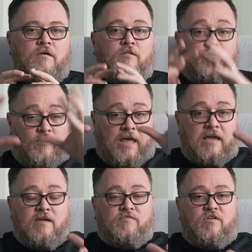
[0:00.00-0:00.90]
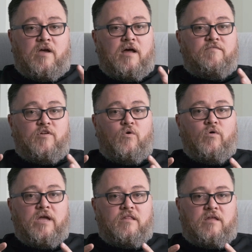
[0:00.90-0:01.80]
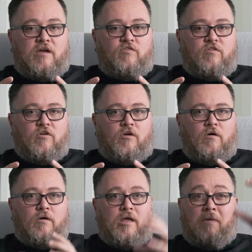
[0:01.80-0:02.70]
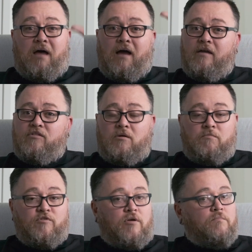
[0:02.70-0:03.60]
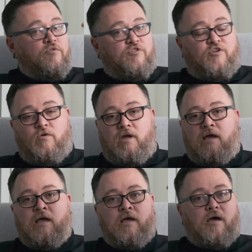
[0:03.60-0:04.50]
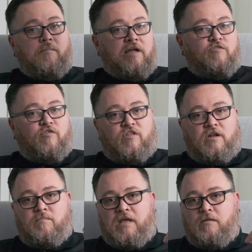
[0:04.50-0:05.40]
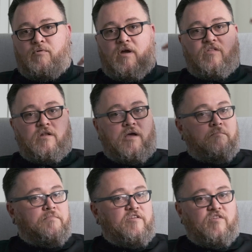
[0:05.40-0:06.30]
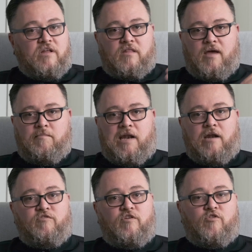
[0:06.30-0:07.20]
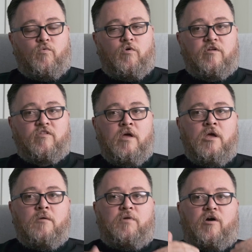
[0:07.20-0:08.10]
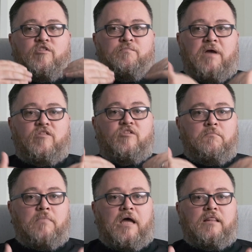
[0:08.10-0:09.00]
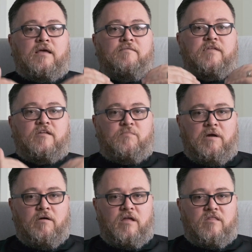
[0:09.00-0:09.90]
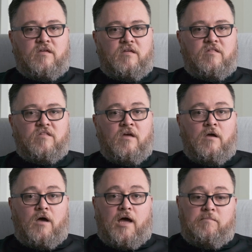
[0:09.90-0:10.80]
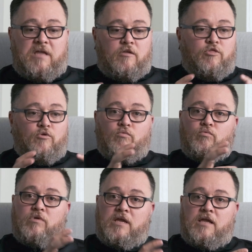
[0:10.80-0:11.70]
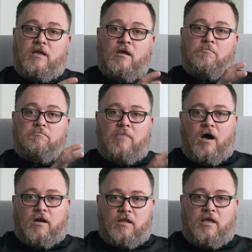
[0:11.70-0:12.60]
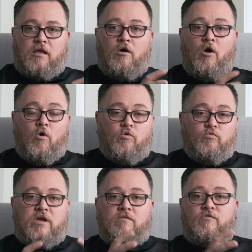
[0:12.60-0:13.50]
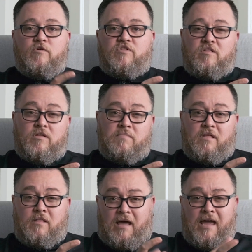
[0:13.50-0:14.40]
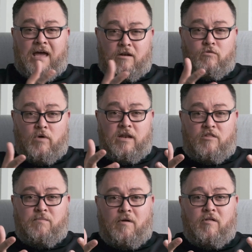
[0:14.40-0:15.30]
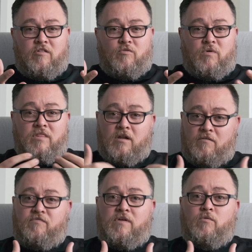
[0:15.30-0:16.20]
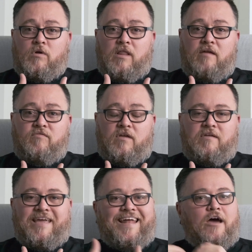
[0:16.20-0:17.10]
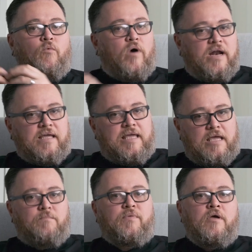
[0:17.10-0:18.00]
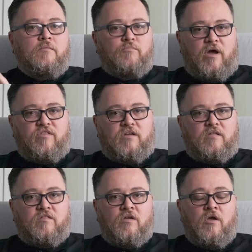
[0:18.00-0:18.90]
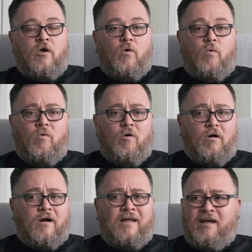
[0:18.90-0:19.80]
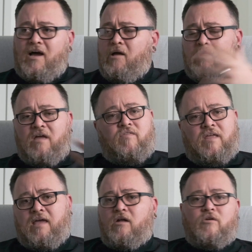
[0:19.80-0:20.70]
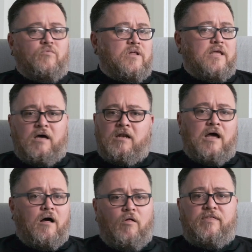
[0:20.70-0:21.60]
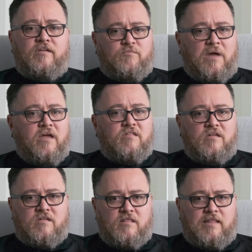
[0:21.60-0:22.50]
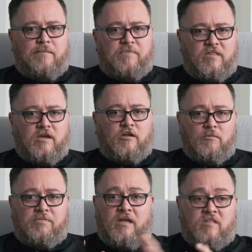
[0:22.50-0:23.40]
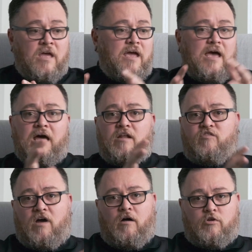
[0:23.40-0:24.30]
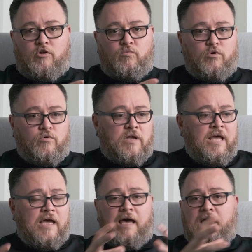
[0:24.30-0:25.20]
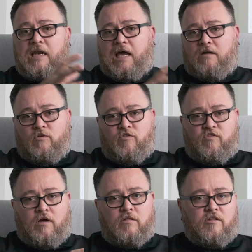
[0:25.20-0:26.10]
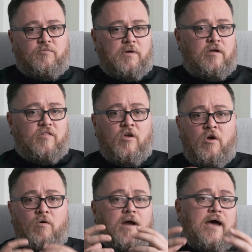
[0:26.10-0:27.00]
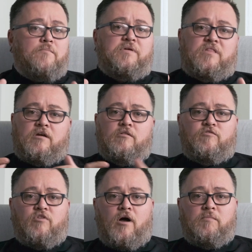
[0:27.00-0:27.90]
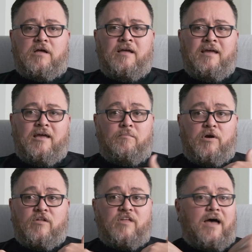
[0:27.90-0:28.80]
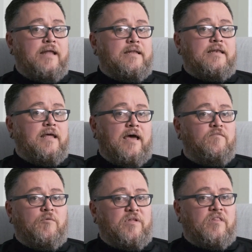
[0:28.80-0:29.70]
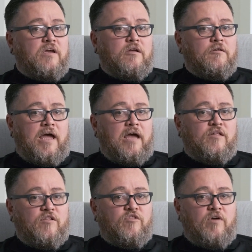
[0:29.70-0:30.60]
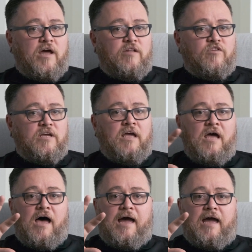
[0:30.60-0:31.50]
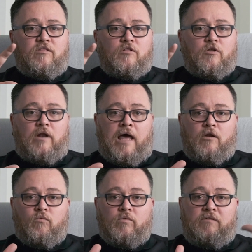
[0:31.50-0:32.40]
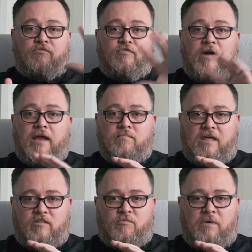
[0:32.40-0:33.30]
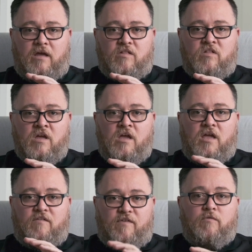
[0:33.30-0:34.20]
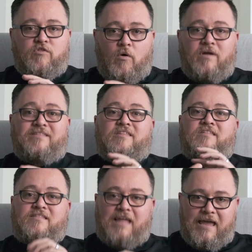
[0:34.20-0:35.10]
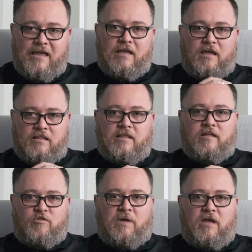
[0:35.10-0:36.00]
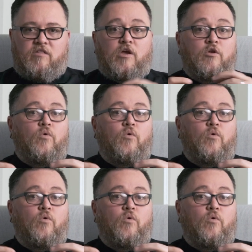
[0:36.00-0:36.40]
So that gives you kind of an orientation to go, okay, my highest numbers I'm pursuing, I'm interested in being present, I'm budgeting time and energy towards, because based on my lived experiences, I'm either remodeling or reinforcing something that I had great experiences with that I feel were life-giving and I want to keep present. Or I may have encountered really unhealthy spaces in that particular place, had a childhood wound, had an adverse childhood experience, or had a particular trauma. And because I didn't have a particular exit strategy, I had to learn how to reframe that space if I was going to stay in that space in